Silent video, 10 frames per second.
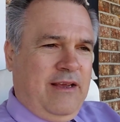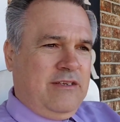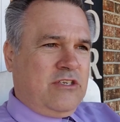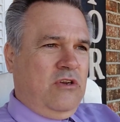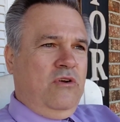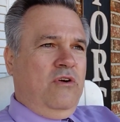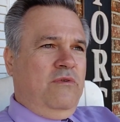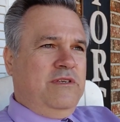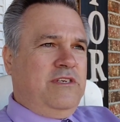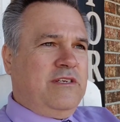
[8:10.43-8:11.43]
School
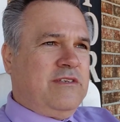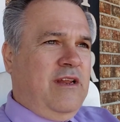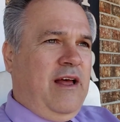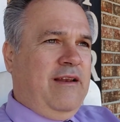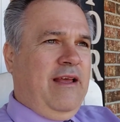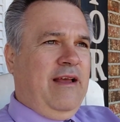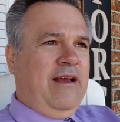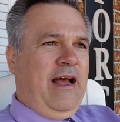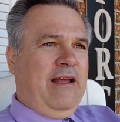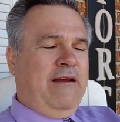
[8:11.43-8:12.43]
was just not.
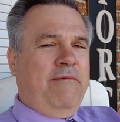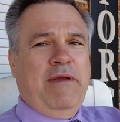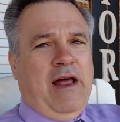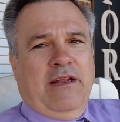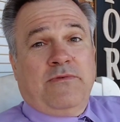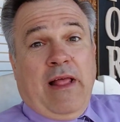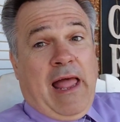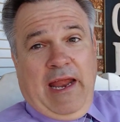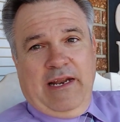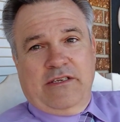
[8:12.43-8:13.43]
I'll be honest with you, I
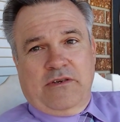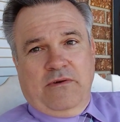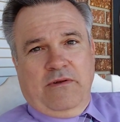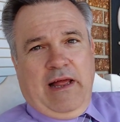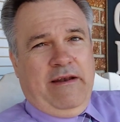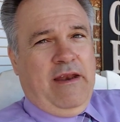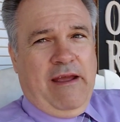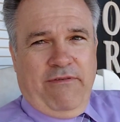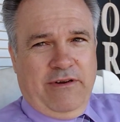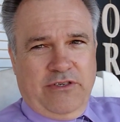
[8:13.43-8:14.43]
hated school. I
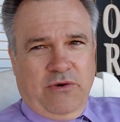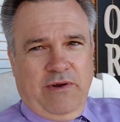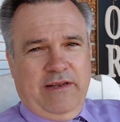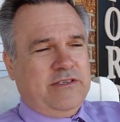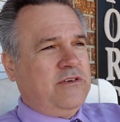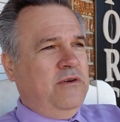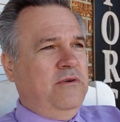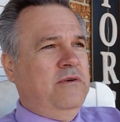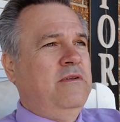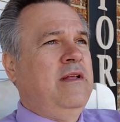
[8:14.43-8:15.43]
never enjoyed
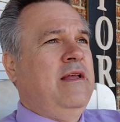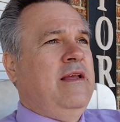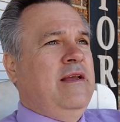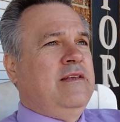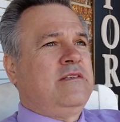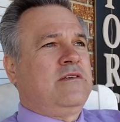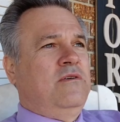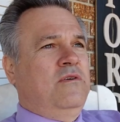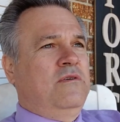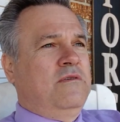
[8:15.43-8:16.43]
school.
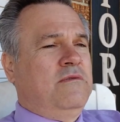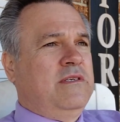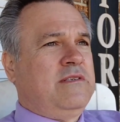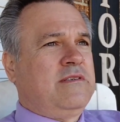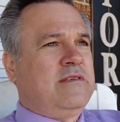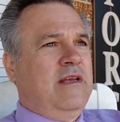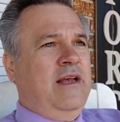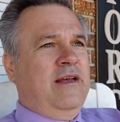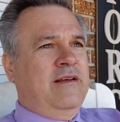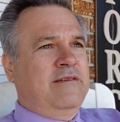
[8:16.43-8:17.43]
School was
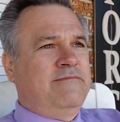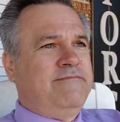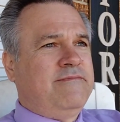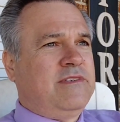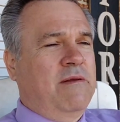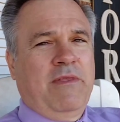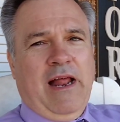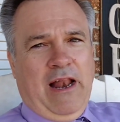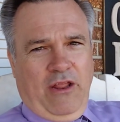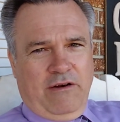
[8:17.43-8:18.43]
something
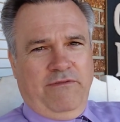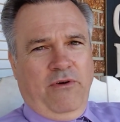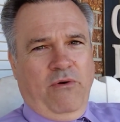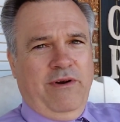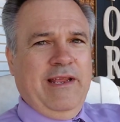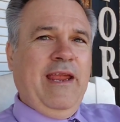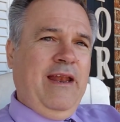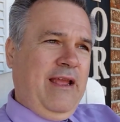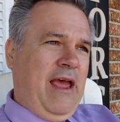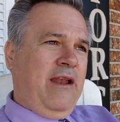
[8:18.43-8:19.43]
I looked forward to
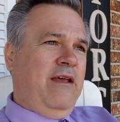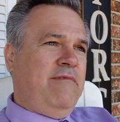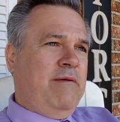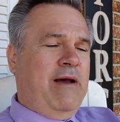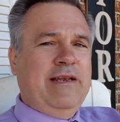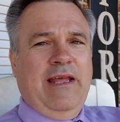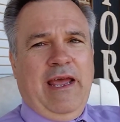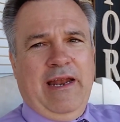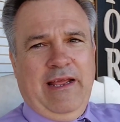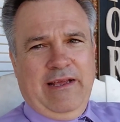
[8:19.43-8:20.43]
getting out of. Now, my
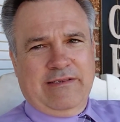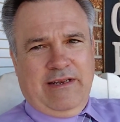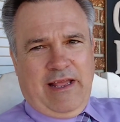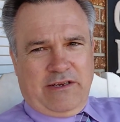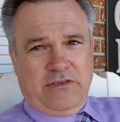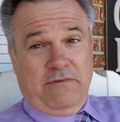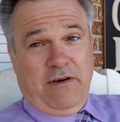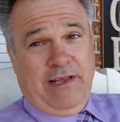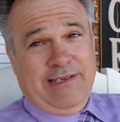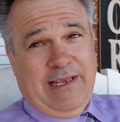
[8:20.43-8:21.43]
daddy is an
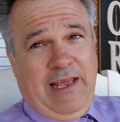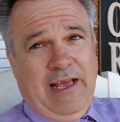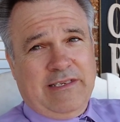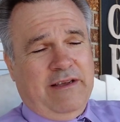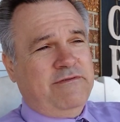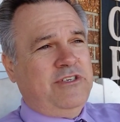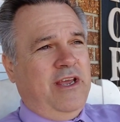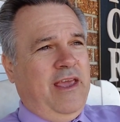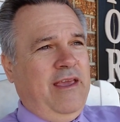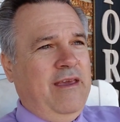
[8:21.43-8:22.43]
extrovert. He's an
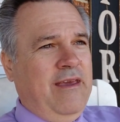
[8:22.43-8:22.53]
ESFJ.